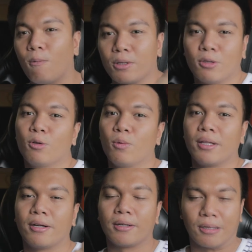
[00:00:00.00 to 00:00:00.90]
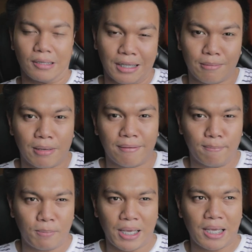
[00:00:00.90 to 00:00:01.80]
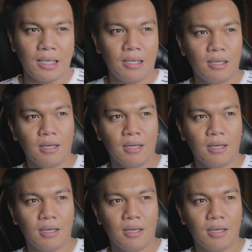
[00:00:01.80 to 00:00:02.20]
what to do with your 13th month pay.